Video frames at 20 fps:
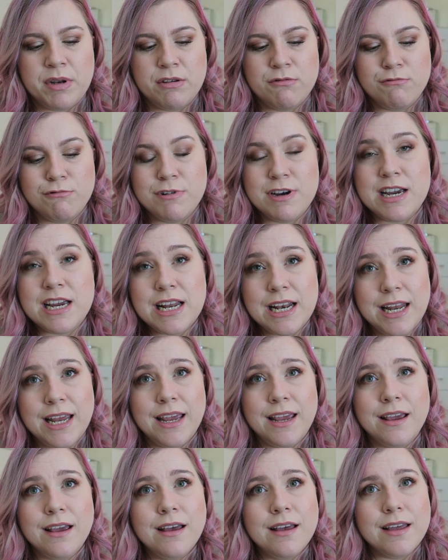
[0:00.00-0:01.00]
But it
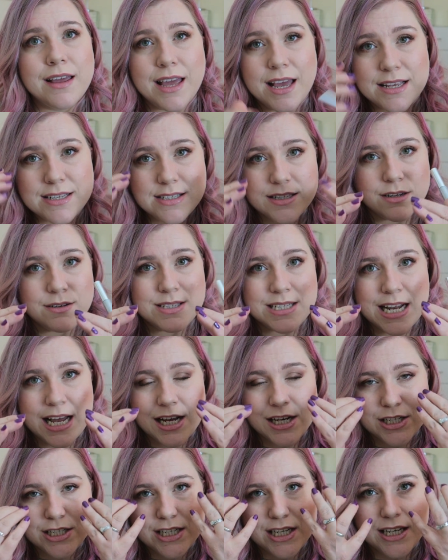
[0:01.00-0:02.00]
really gets those
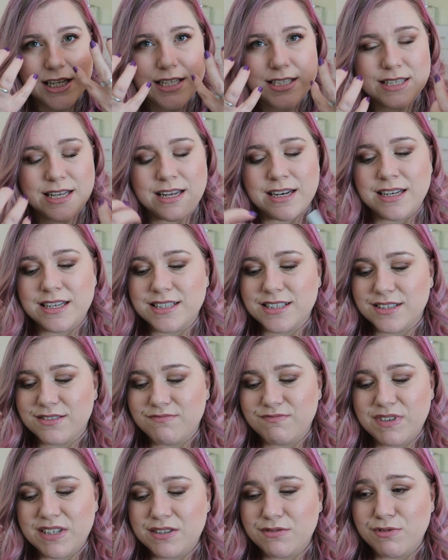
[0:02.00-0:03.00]
lashes, and
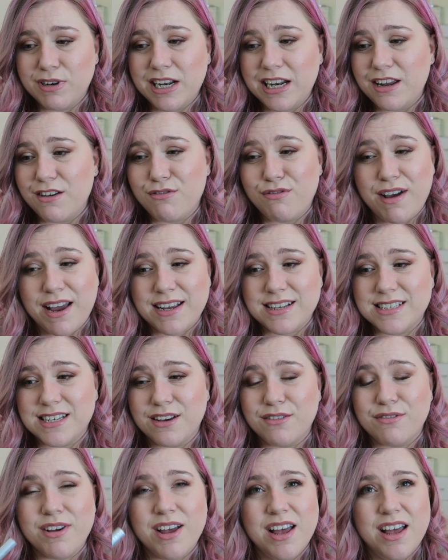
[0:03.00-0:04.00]
it's really
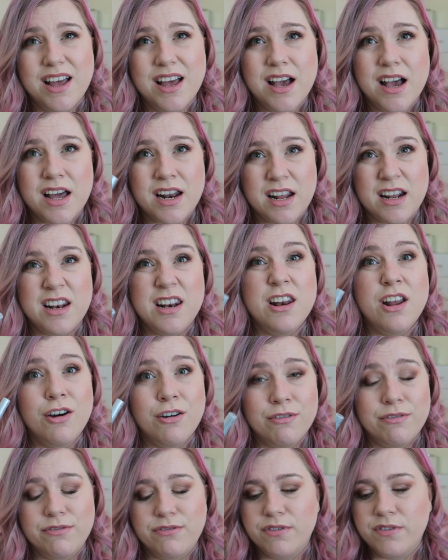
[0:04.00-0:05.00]
effective, and I
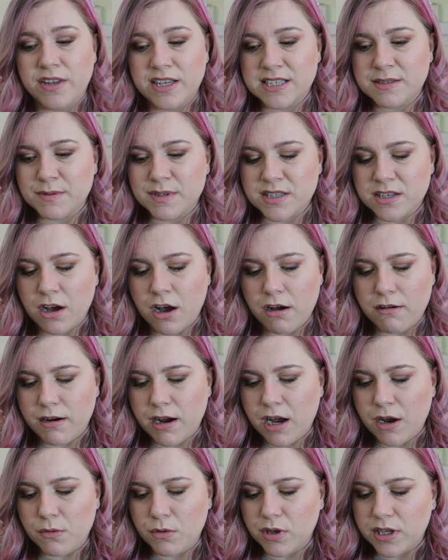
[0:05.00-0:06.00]
love this
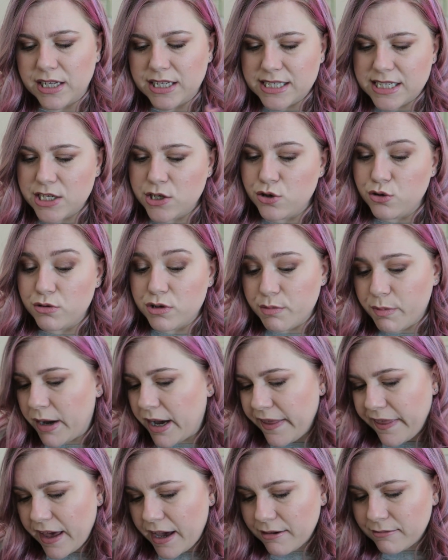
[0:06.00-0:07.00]
mascara. I will continue to
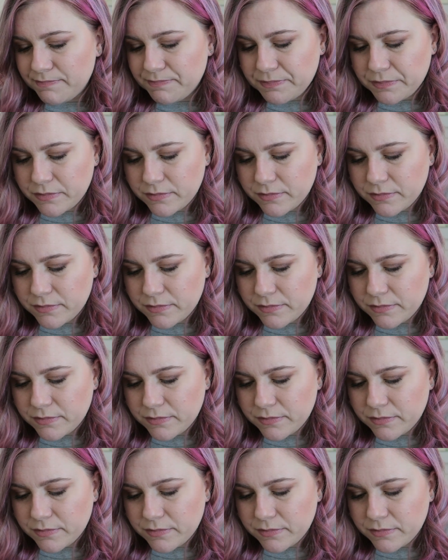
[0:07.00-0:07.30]
buy that.